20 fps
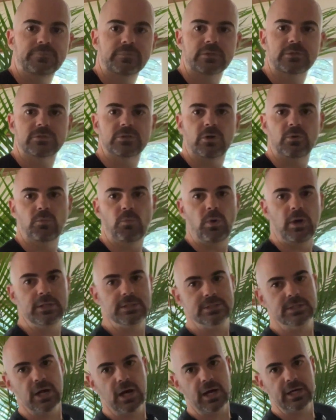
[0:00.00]
So
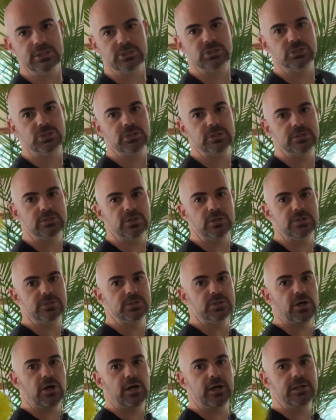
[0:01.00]
one touch turns
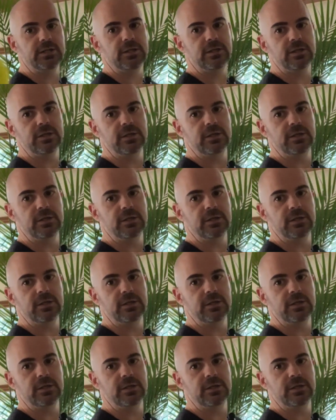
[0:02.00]
it on.